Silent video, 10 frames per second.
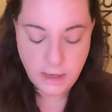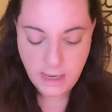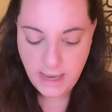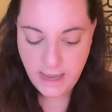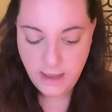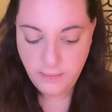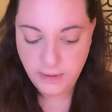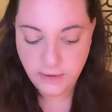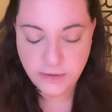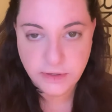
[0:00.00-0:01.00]
And when
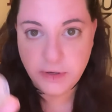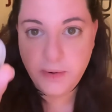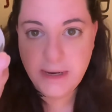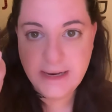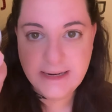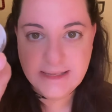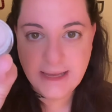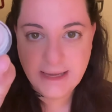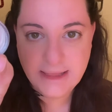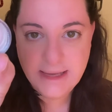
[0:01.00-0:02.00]
you unscrew it, it is
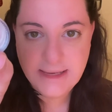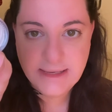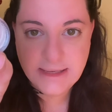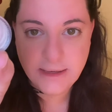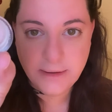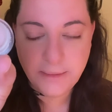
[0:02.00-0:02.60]
like this.